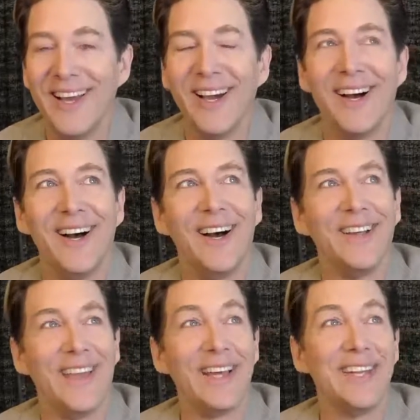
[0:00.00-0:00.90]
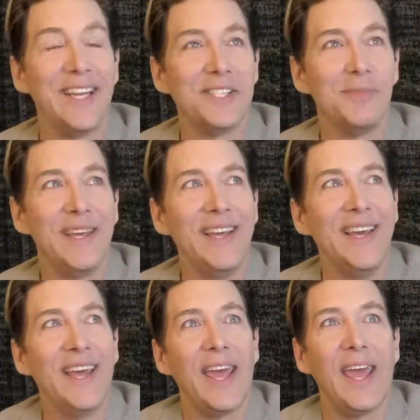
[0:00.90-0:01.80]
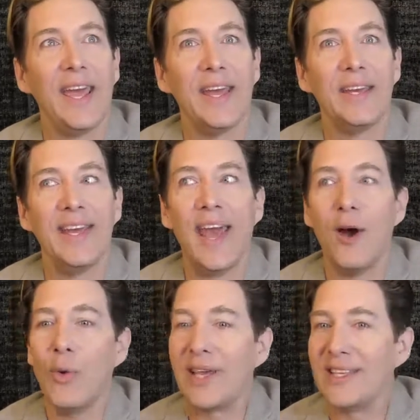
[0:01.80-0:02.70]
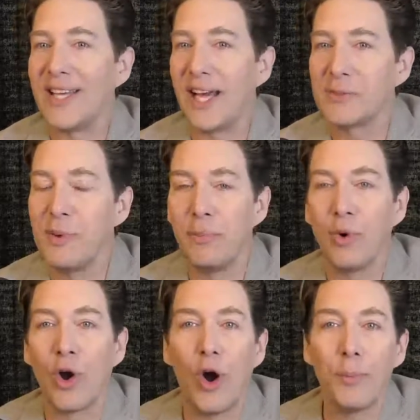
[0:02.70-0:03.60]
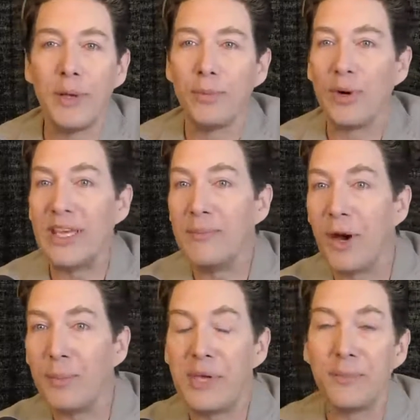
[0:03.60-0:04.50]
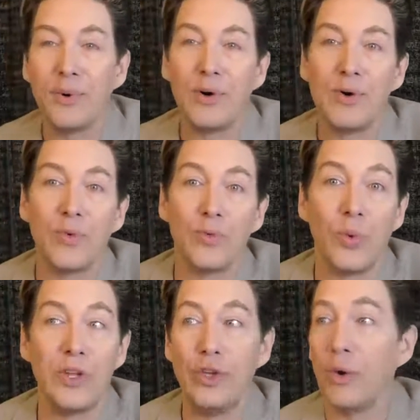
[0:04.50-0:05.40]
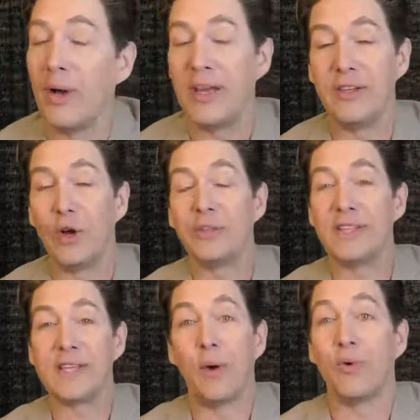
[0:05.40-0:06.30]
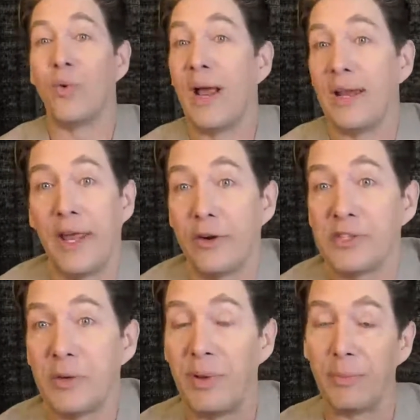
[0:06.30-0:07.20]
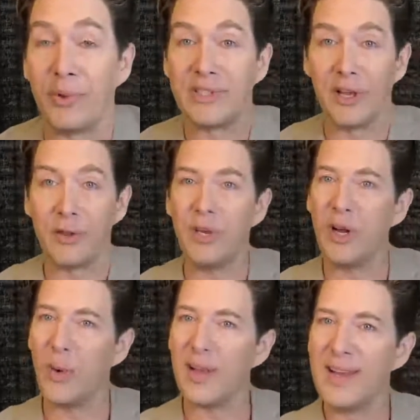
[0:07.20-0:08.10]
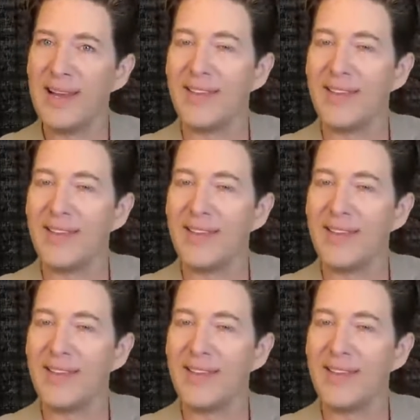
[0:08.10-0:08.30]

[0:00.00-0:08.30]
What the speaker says: That dates me. And now we can text people, call people, email people. In the old days, I would write letters to people and tell them, you know what,